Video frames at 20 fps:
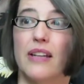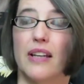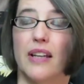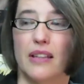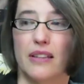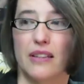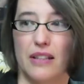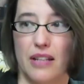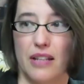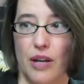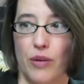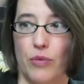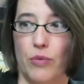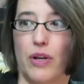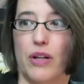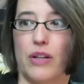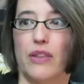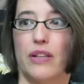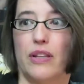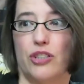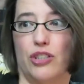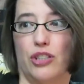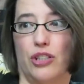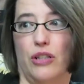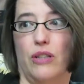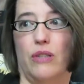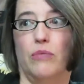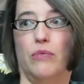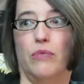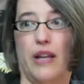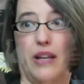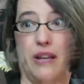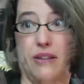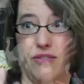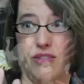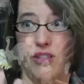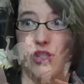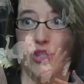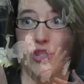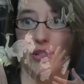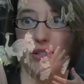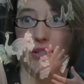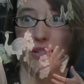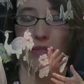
in the network that she envisioned.